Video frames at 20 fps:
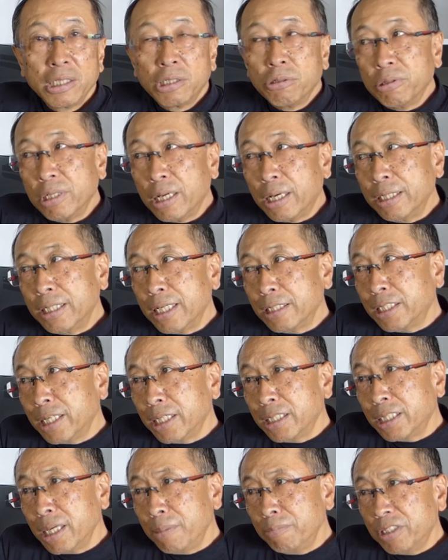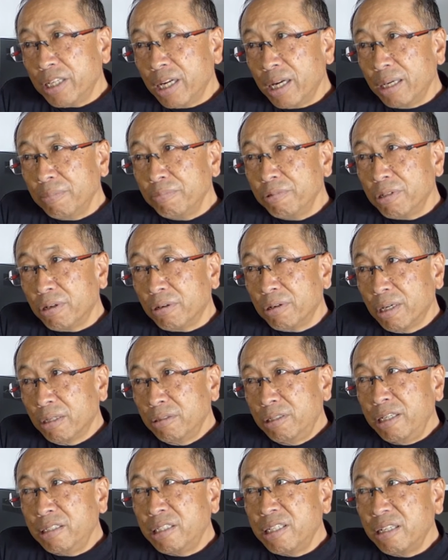So, and at the same time,
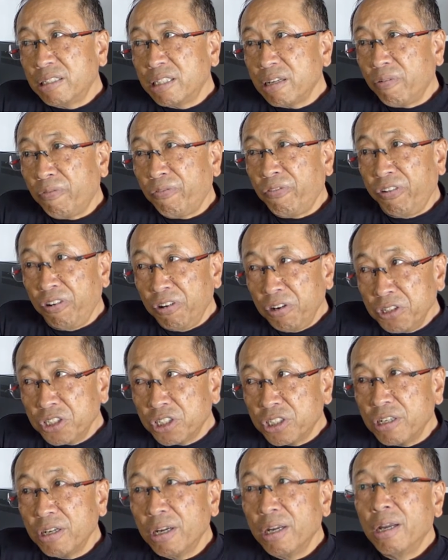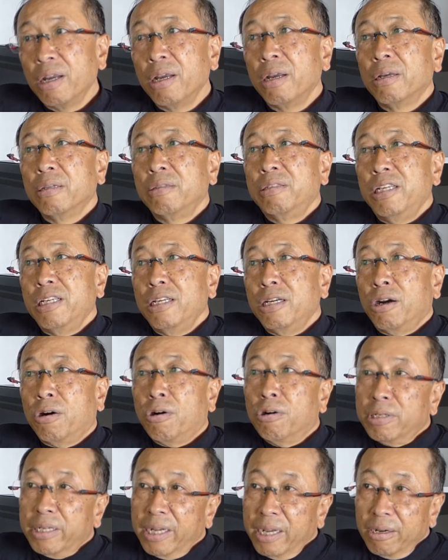this is the first the
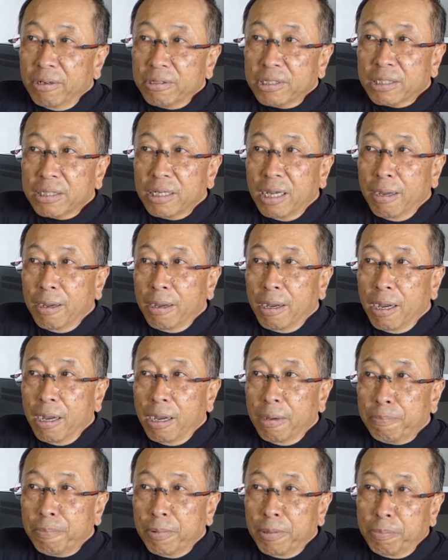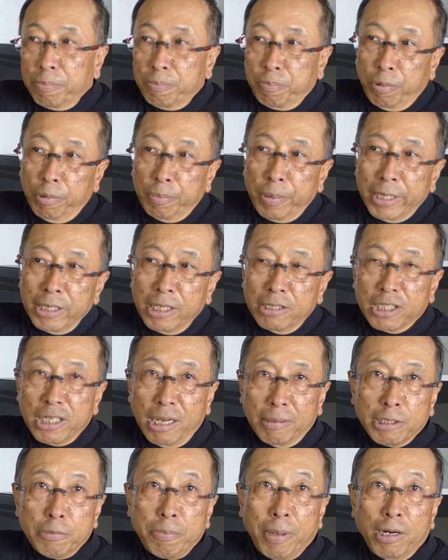hotels provided
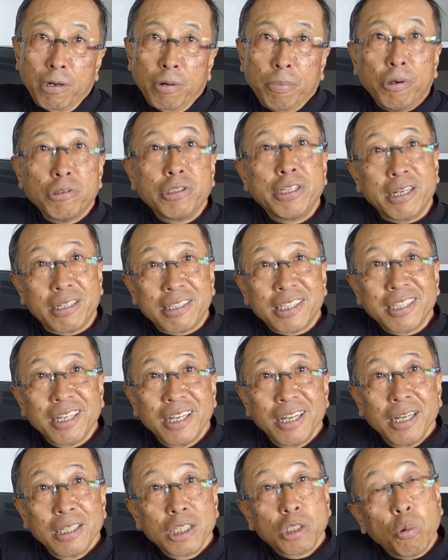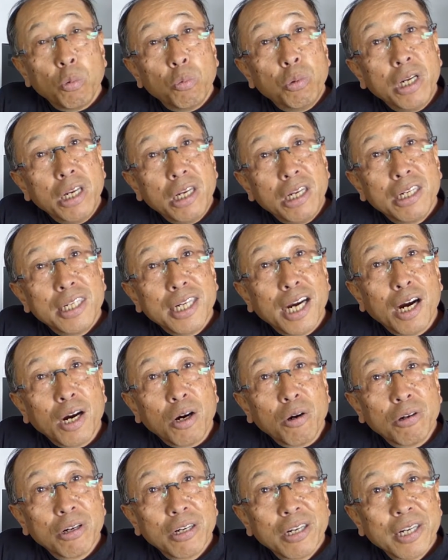service by robotics. So we
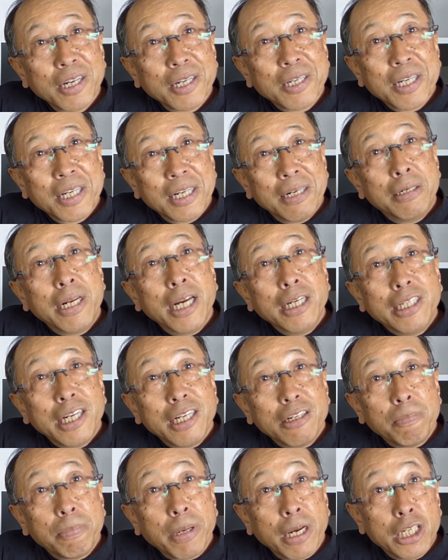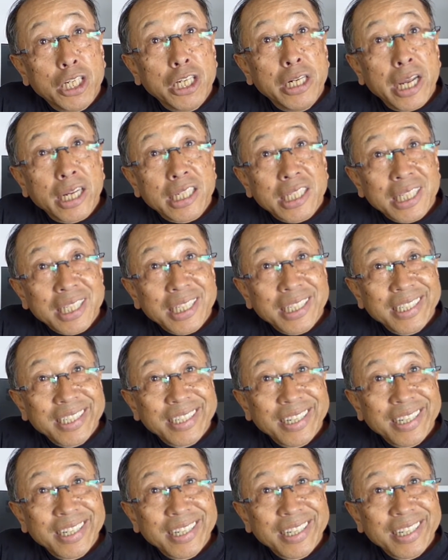now rated by Guinness.